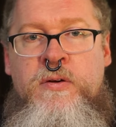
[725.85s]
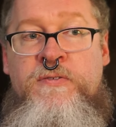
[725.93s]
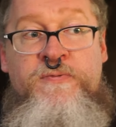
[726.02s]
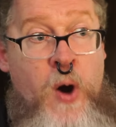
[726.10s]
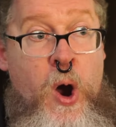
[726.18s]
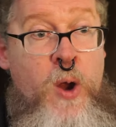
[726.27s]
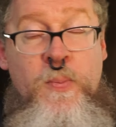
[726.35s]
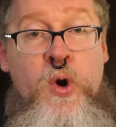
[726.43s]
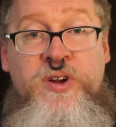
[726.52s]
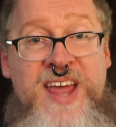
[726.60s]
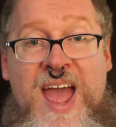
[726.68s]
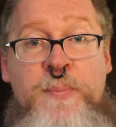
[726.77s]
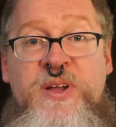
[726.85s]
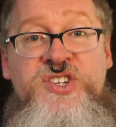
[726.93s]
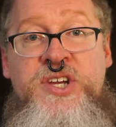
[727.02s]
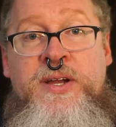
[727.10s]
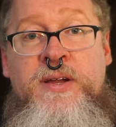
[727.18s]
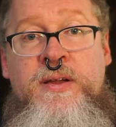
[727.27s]
Far more
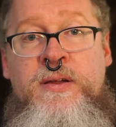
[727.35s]
damaging.